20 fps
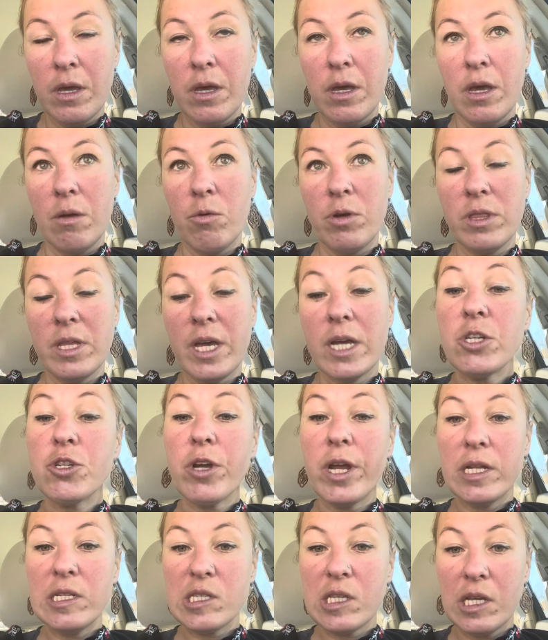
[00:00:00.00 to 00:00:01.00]
And what that
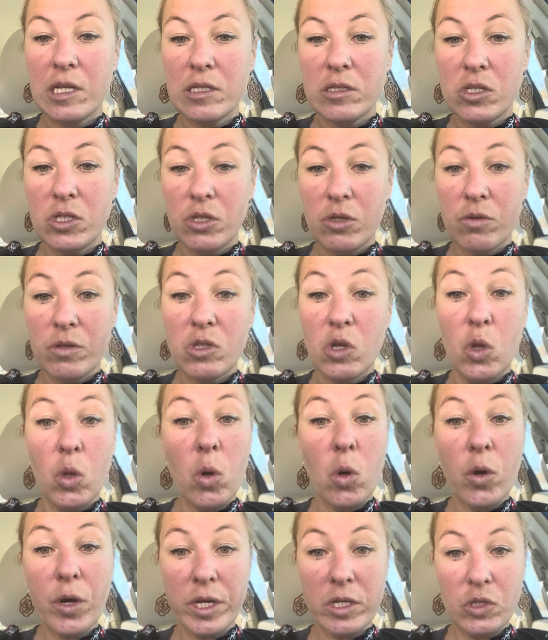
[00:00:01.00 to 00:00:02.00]
translates to is
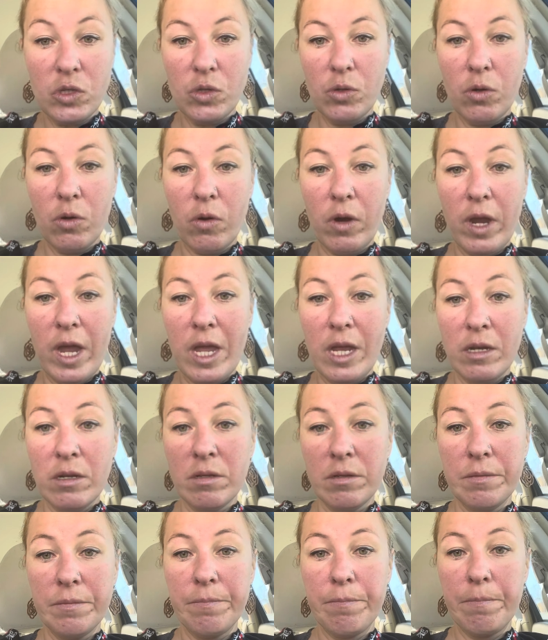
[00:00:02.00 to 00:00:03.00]
glory to Ukraine
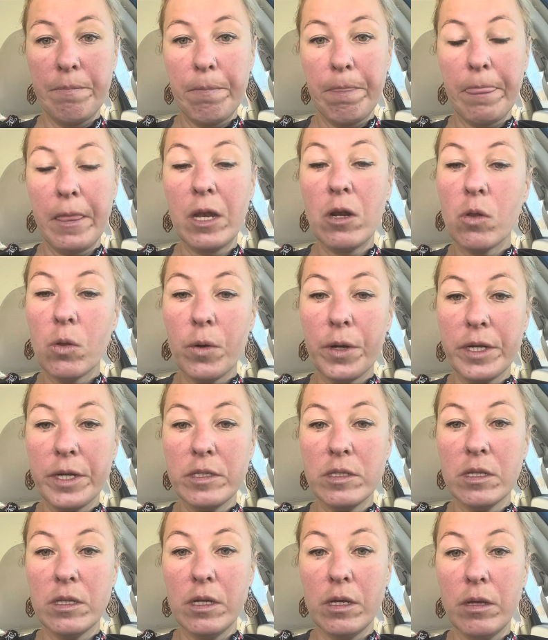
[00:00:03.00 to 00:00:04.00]
and glory
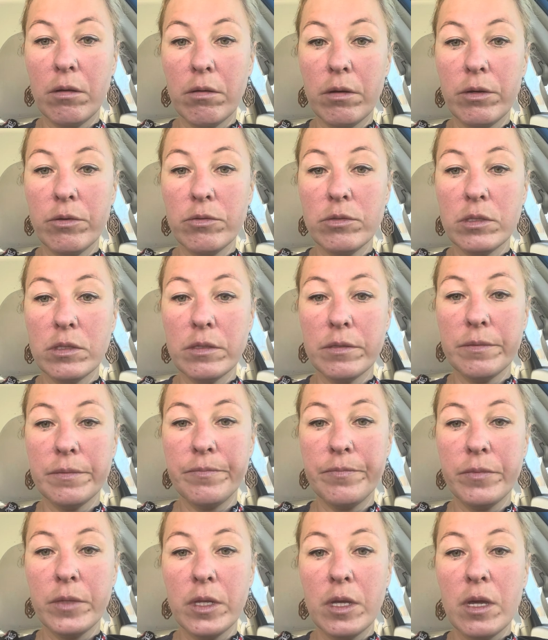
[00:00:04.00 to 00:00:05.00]
to the heroes.
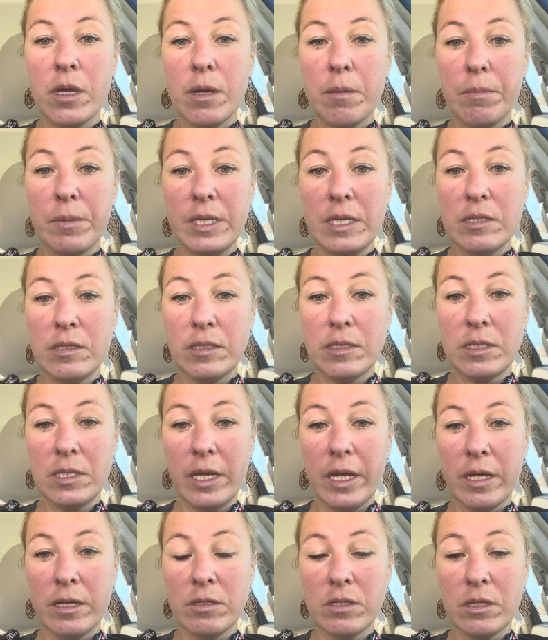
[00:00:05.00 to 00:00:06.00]
Please
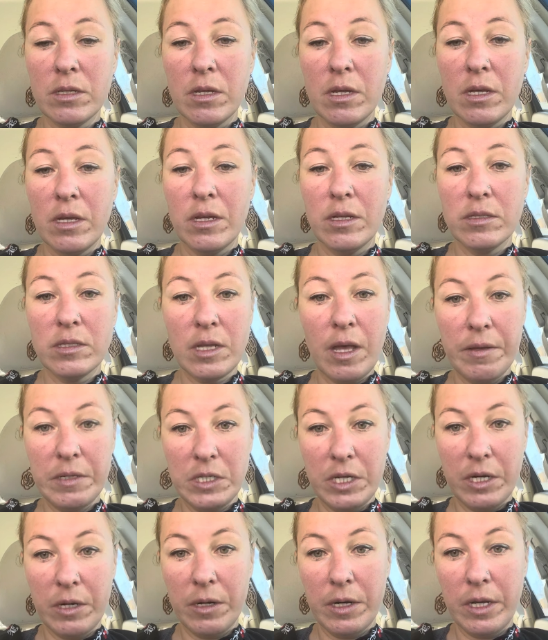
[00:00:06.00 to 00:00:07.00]
stand in
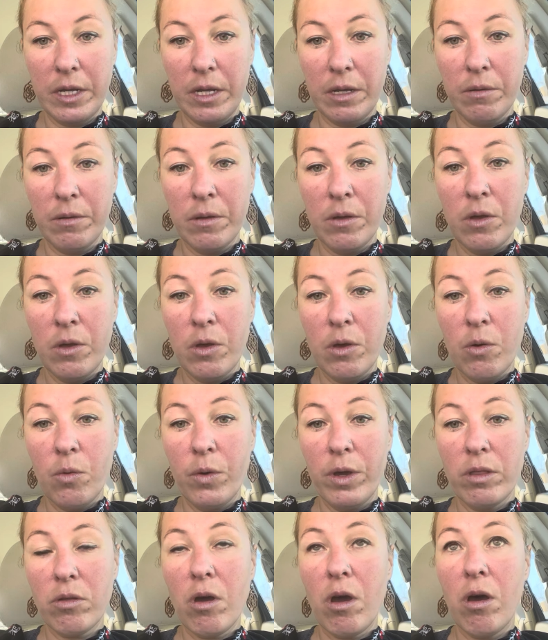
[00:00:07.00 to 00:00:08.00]
solidarity
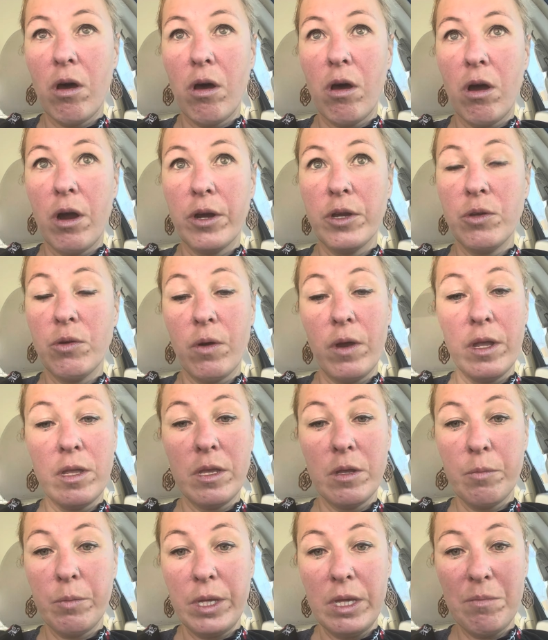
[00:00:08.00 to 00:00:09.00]
with our
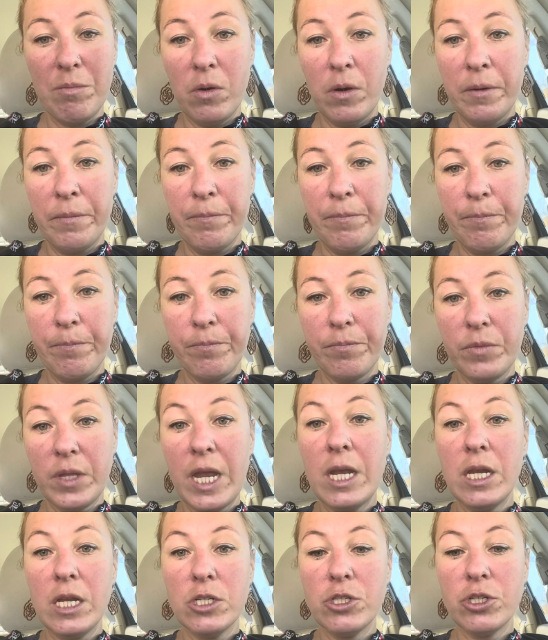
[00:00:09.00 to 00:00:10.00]
Ukrainian people. They
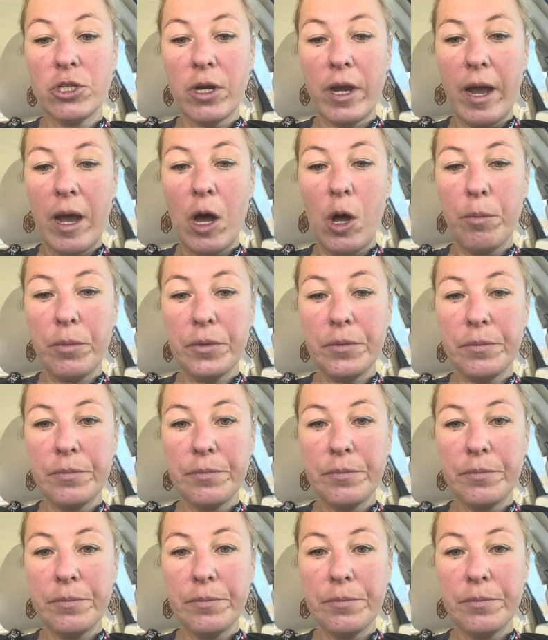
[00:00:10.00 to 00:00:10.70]
need your help.